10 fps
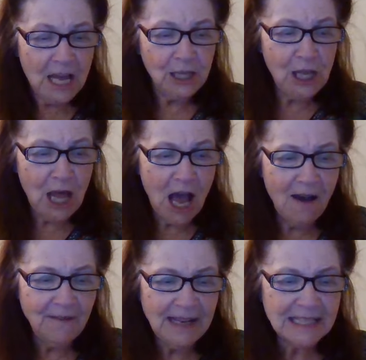
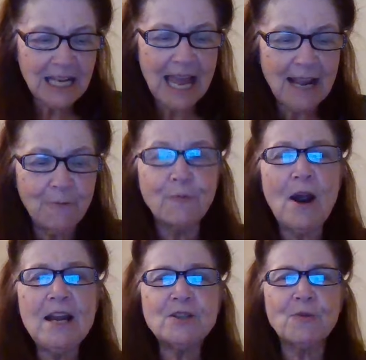Love is like a
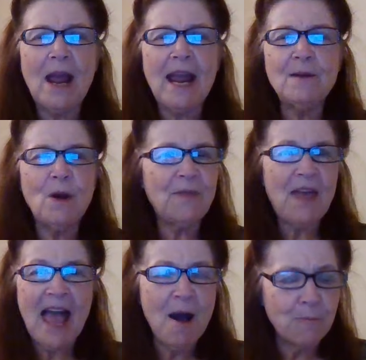freight train
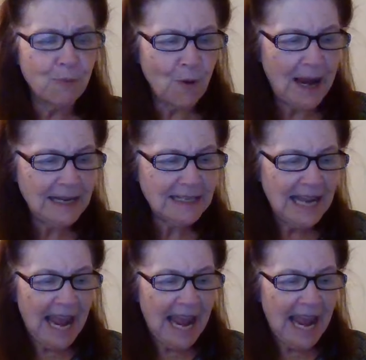without brakes.